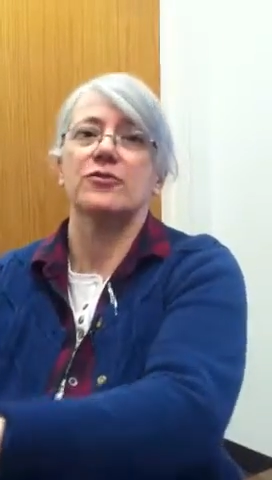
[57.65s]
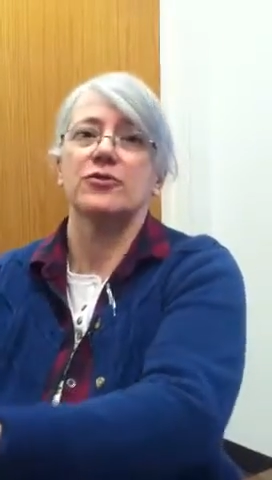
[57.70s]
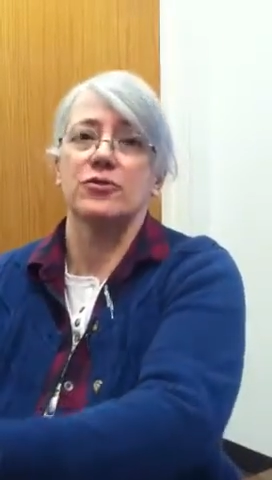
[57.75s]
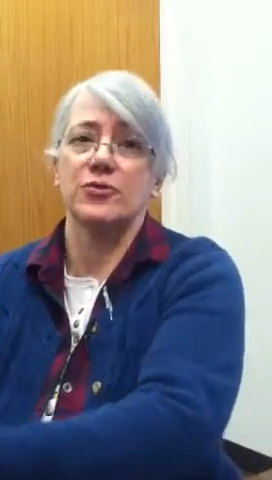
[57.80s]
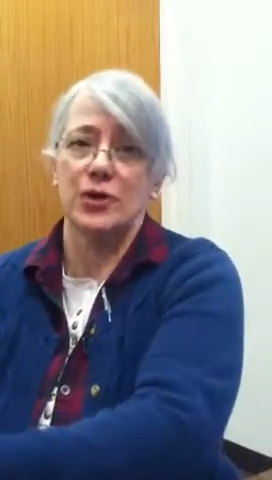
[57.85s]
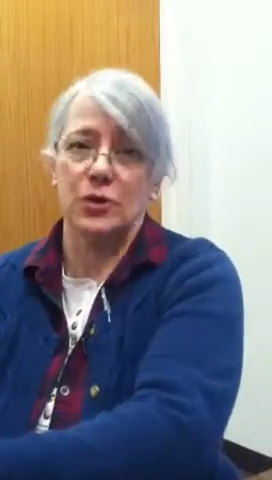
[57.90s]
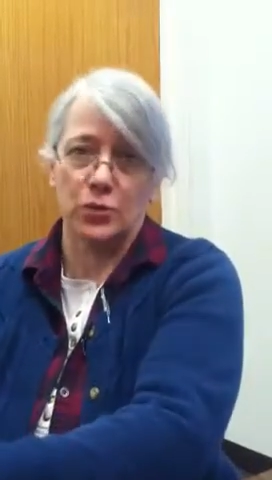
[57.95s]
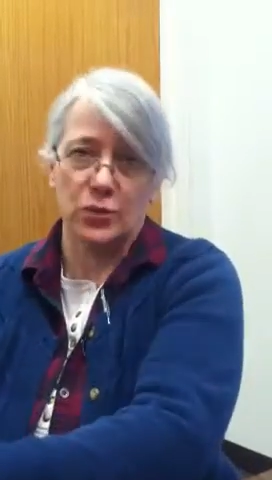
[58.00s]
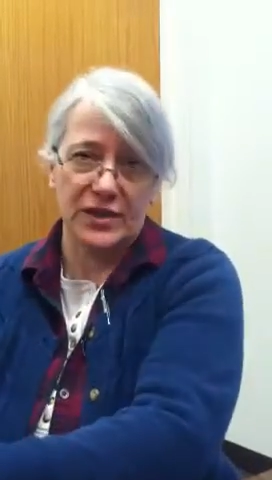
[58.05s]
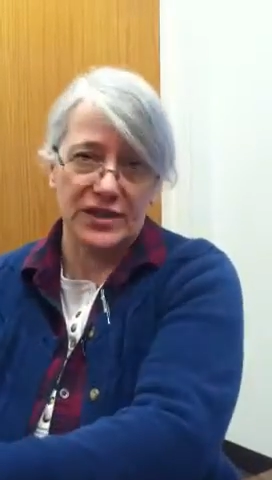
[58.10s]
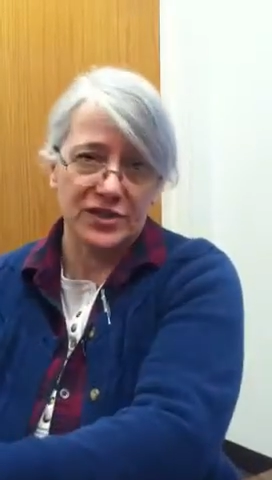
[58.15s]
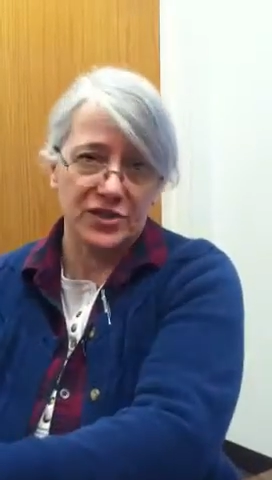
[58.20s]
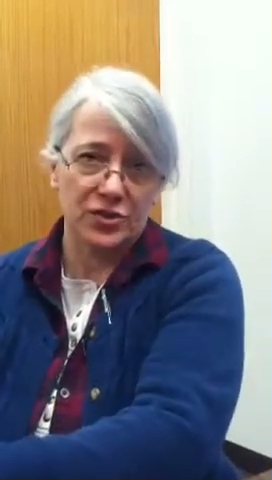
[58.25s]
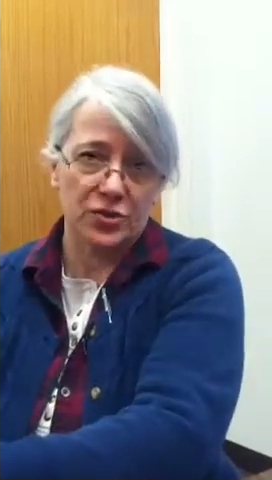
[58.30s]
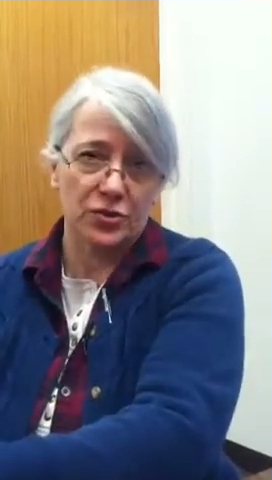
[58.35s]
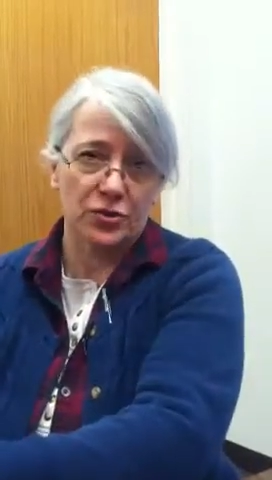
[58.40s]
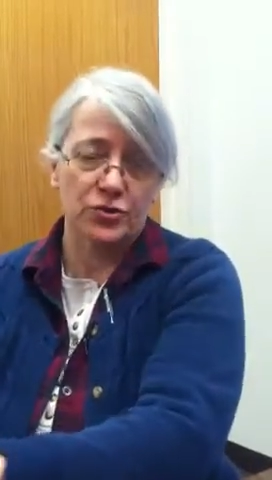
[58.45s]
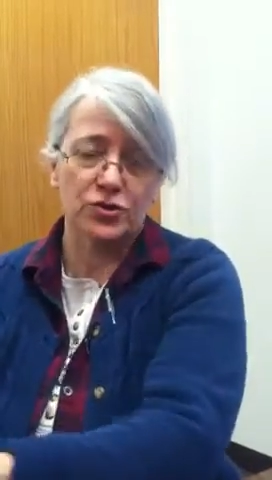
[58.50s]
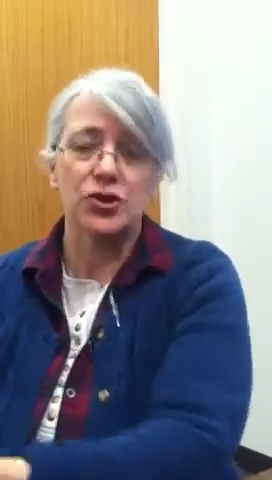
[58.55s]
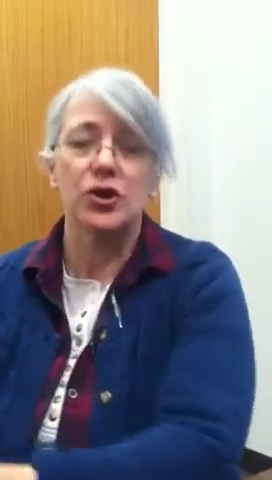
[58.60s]
do their
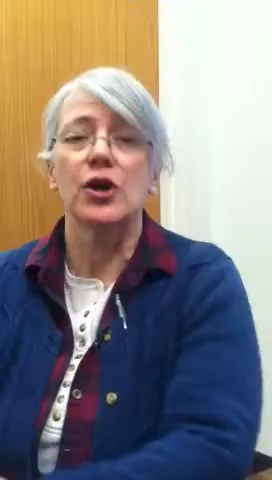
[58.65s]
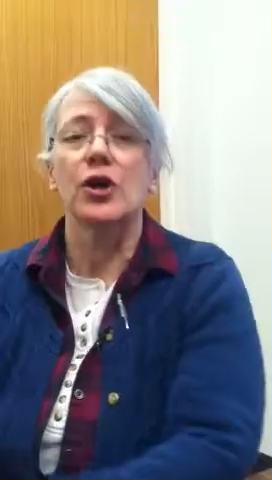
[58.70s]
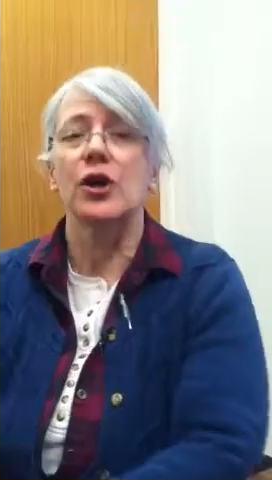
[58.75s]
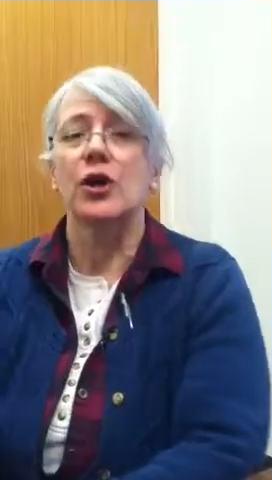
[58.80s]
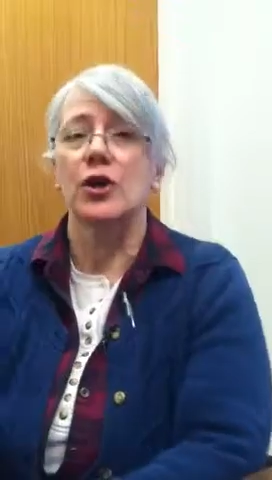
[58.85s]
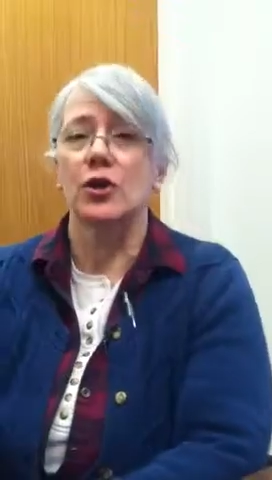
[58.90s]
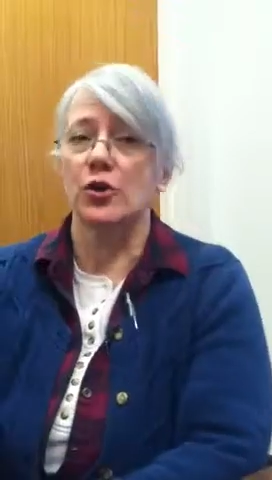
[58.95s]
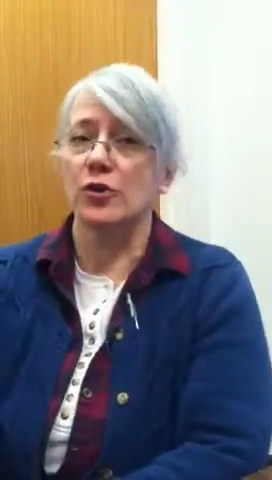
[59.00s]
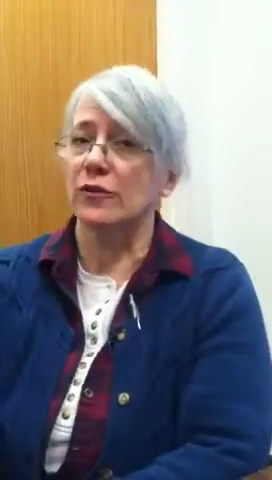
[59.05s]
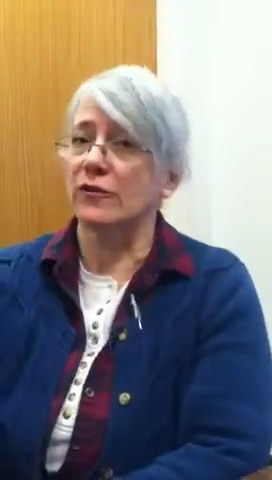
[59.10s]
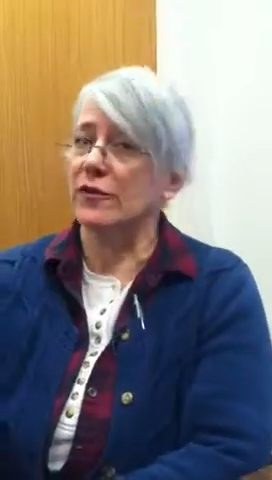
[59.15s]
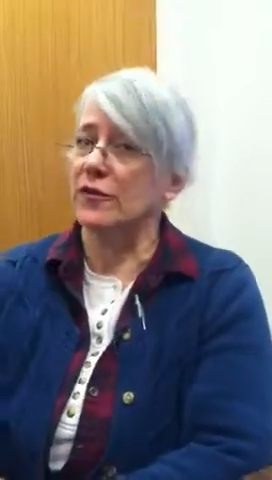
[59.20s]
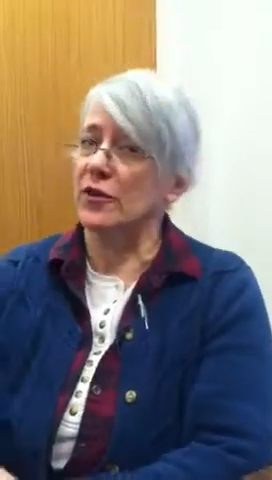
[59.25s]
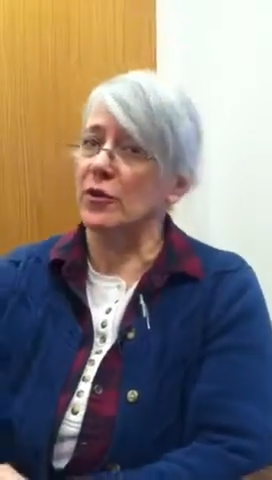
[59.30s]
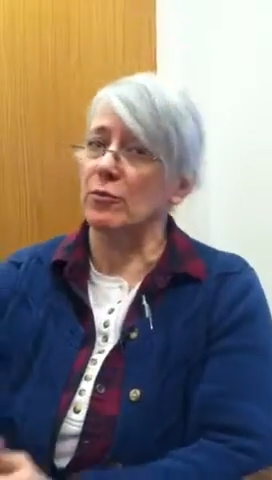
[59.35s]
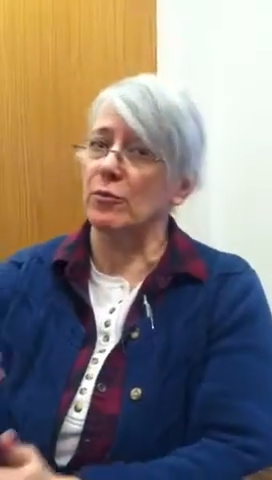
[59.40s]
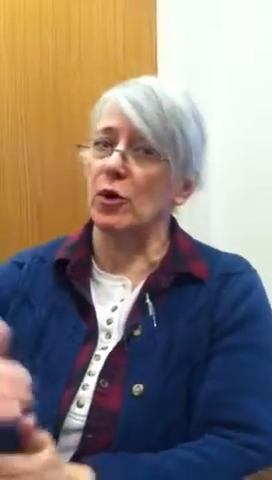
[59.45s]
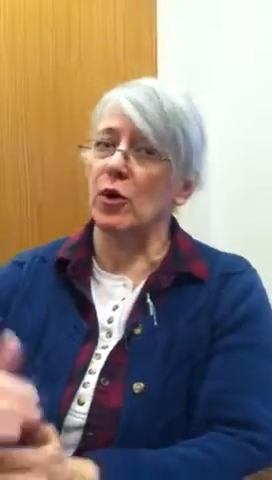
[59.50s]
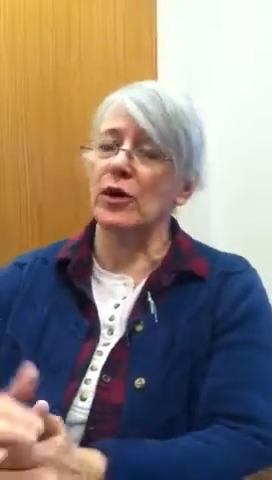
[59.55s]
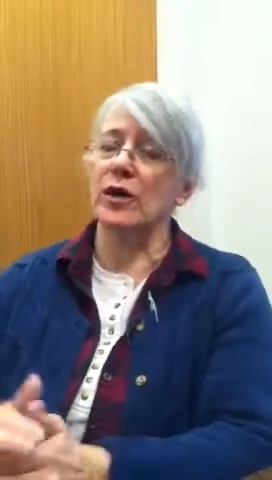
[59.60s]
research, look for
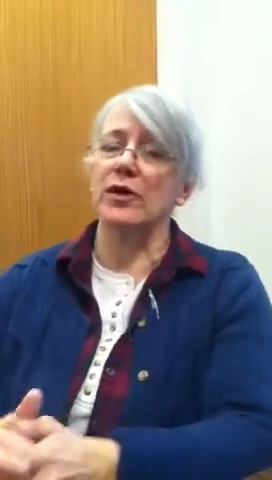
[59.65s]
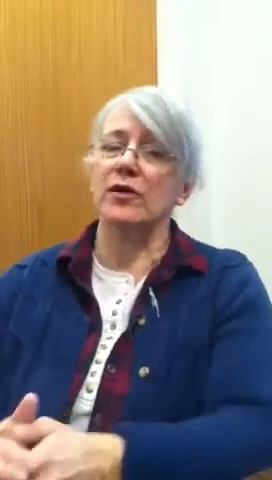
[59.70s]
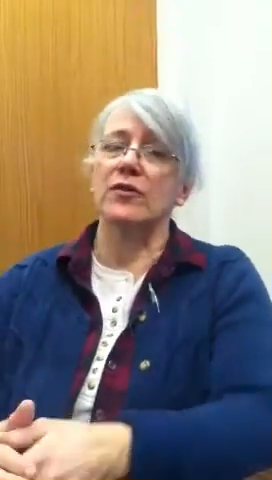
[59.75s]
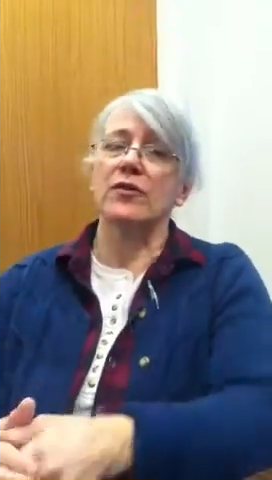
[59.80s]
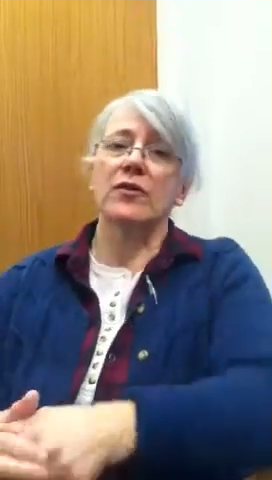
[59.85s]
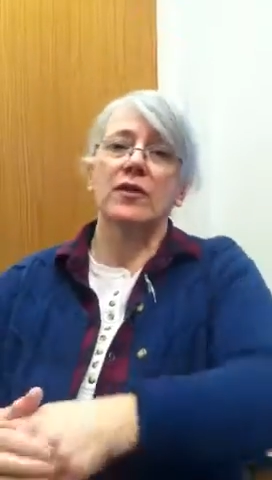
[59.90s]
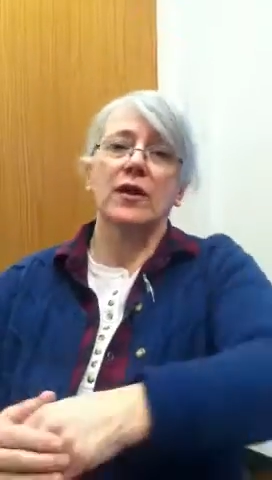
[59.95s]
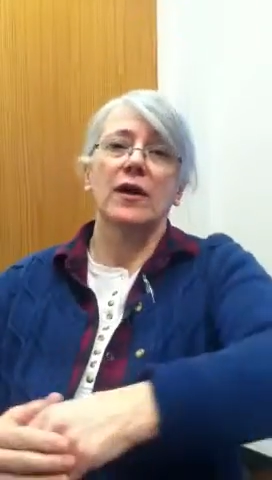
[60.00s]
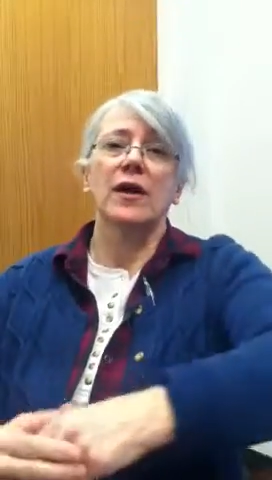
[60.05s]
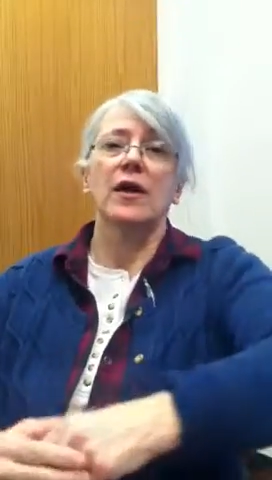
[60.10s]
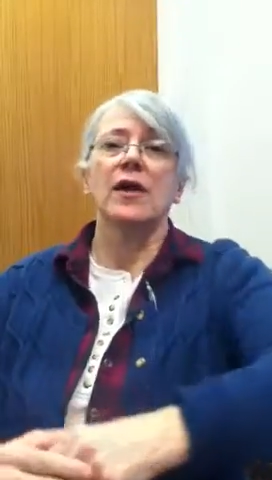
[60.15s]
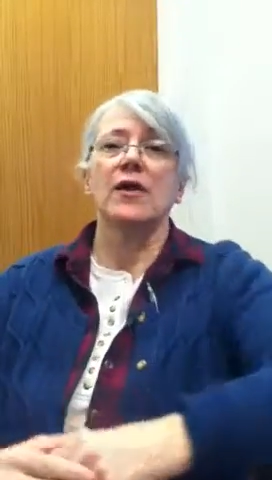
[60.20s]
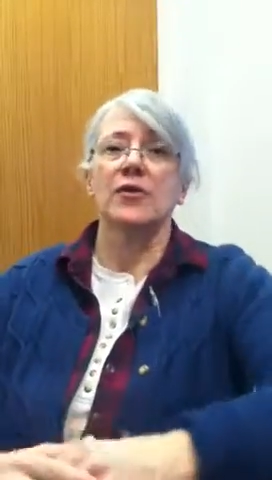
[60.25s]
their markets.